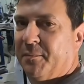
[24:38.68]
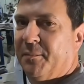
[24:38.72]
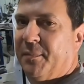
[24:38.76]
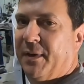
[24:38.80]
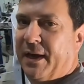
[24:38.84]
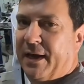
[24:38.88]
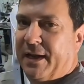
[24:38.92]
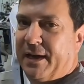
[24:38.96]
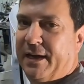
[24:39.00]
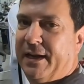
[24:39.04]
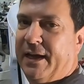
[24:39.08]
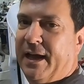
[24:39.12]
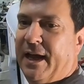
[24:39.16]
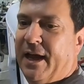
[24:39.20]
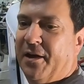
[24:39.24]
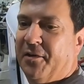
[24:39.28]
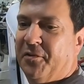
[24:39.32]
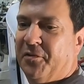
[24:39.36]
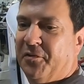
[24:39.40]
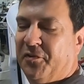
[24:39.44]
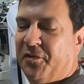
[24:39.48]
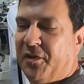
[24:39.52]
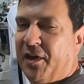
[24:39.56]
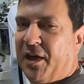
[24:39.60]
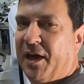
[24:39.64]
painting
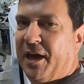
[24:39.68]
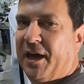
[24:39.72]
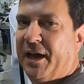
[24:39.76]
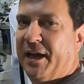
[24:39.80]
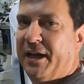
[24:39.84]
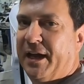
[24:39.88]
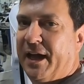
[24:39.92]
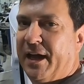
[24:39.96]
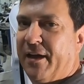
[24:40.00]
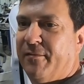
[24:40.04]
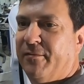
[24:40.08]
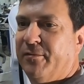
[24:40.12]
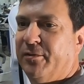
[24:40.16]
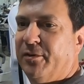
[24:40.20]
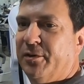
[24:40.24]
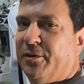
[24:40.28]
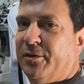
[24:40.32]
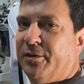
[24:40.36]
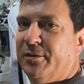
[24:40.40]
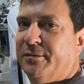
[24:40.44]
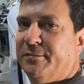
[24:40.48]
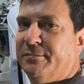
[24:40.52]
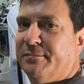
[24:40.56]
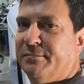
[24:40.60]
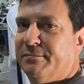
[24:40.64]
outside
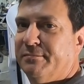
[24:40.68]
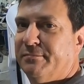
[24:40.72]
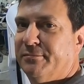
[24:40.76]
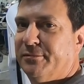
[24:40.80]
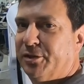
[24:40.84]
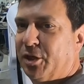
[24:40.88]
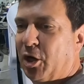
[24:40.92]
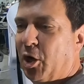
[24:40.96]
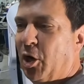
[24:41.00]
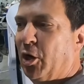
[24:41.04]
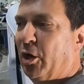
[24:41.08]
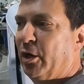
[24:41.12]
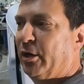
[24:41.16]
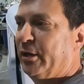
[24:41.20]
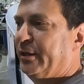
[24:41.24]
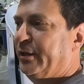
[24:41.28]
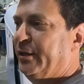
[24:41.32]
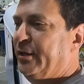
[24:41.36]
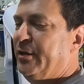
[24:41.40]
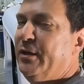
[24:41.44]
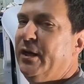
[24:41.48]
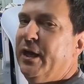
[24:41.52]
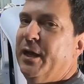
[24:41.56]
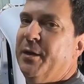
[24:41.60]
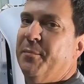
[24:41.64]
after dark.
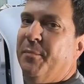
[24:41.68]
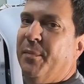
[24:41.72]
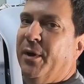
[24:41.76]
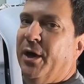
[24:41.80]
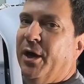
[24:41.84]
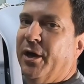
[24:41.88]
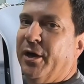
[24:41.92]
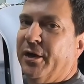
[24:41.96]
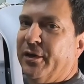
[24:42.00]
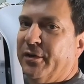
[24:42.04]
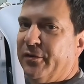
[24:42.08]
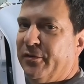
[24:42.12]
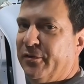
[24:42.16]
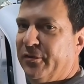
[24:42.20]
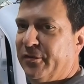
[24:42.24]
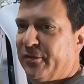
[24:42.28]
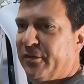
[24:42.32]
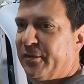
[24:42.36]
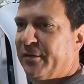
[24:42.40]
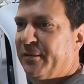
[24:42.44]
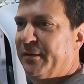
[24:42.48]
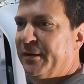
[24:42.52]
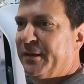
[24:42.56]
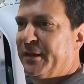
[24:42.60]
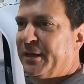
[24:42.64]
You get bugs.
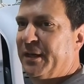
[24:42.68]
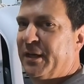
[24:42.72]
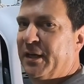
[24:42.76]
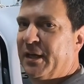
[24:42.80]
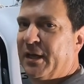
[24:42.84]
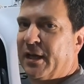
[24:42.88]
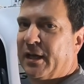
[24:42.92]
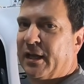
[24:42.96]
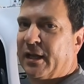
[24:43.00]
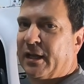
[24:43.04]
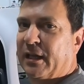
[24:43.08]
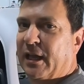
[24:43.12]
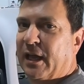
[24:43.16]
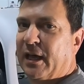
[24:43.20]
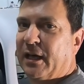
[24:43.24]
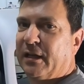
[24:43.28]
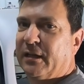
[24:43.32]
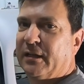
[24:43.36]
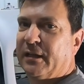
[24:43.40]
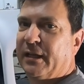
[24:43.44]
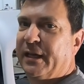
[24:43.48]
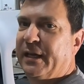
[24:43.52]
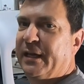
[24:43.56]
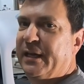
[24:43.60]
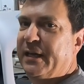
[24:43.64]

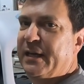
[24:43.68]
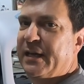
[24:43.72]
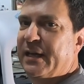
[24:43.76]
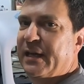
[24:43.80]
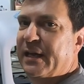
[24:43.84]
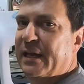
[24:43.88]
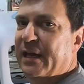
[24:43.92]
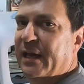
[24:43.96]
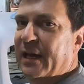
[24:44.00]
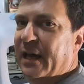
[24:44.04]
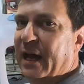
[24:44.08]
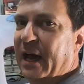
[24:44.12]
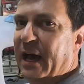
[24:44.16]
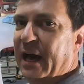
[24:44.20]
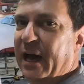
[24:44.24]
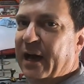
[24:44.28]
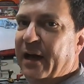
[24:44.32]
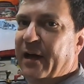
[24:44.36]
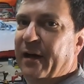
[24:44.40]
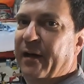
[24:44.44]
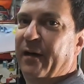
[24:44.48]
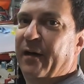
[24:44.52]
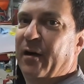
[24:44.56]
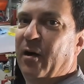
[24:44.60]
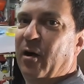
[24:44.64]
Luckily,
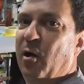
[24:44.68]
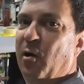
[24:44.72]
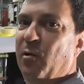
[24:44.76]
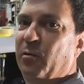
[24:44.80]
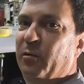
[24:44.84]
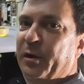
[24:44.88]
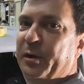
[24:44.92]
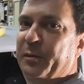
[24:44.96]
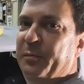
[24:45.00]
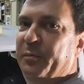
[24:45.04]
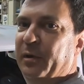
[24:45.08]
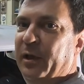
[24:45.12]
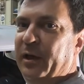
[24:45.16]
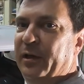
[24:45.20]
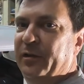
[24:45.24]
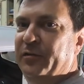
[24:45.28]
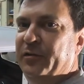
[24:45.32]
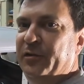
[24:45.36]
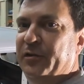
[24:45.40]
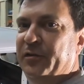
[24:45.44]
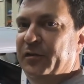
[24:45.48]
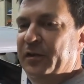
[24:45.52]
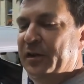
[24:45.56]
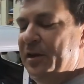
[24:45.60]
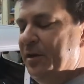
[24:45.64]
only place
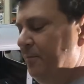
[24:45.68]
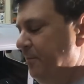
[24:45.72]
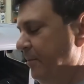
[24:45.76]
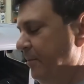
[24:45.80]
there's any